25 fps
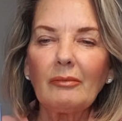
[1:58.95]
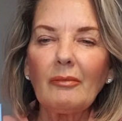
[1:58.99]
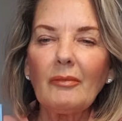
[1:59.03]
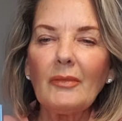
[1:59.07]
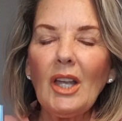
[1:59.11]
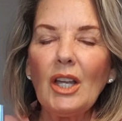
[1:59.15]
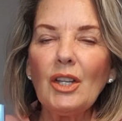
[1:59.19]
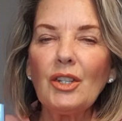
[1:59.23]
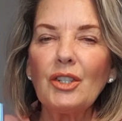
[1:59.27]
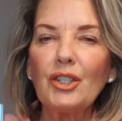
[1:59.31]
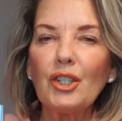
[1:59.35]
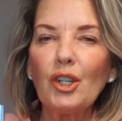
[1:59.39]

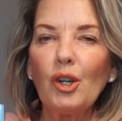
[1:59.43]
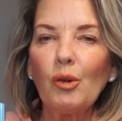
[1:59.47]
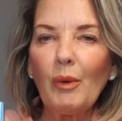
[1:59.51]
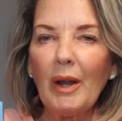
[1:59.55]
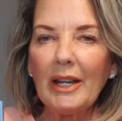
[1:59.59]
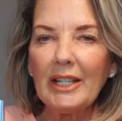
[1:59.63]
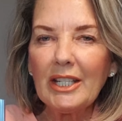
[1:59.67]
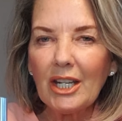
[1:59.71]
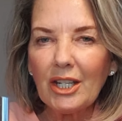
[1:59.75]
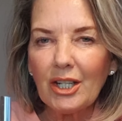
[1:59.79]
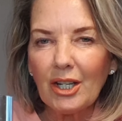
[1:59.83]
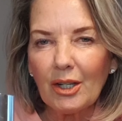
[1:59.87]
So
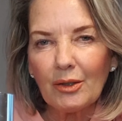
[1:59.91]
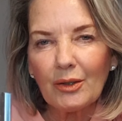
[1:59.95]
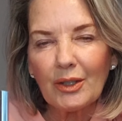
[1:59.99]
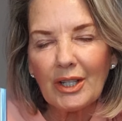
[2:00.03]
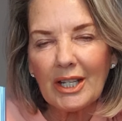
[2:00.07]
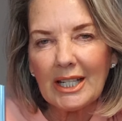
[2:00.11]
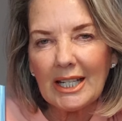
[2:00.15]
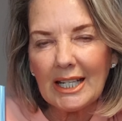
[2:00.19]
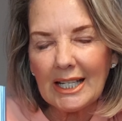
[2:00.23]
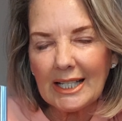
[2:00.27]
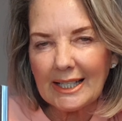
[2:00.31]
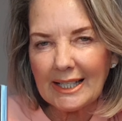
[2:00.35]
when you're
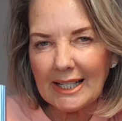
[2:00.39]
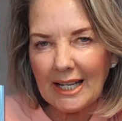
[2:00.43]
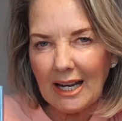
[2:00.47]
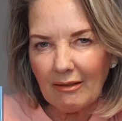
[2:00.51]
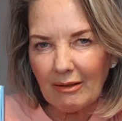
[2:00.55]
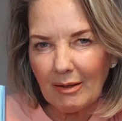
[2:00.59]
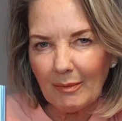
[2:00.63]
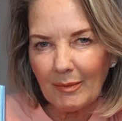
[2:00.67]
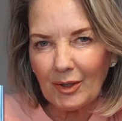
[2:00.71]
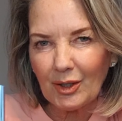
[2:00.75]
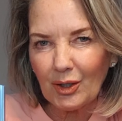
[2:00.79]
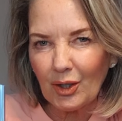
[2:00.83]
using your
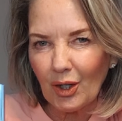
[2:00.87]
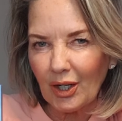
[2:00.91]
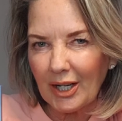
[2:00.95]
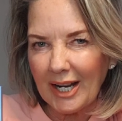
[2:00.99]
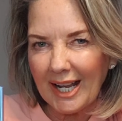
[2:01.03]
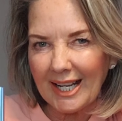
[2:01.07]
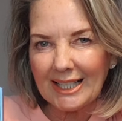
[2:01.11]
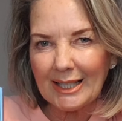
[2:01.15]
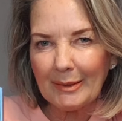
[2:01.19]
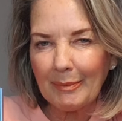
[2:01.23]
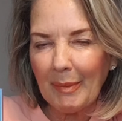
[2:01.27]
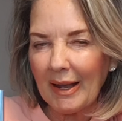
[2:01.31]
serums, don't
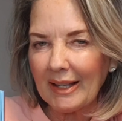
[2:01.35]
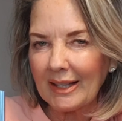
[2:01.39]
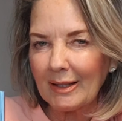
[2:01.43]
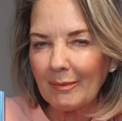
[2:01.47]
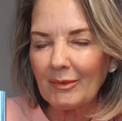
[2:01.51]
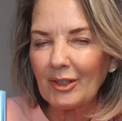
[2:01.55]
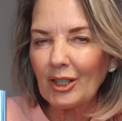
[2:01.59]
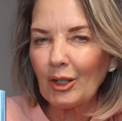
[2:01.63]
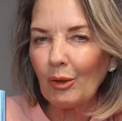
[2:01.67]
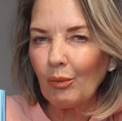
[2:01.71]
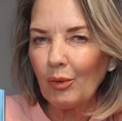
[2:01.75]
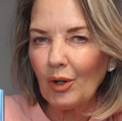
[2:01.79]
expect
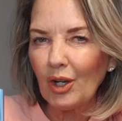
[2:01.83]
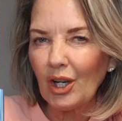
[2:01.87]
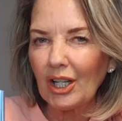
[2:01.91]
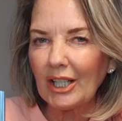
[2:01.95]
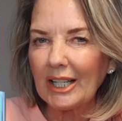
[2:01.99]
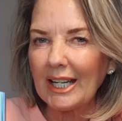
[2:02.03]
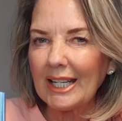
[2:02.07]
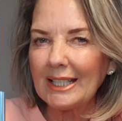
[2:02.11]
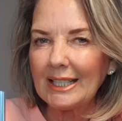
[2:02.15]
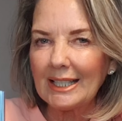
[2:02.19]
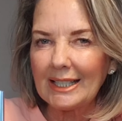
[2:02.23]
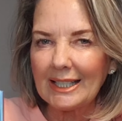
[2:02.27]
them to
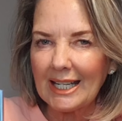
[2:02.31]
work in a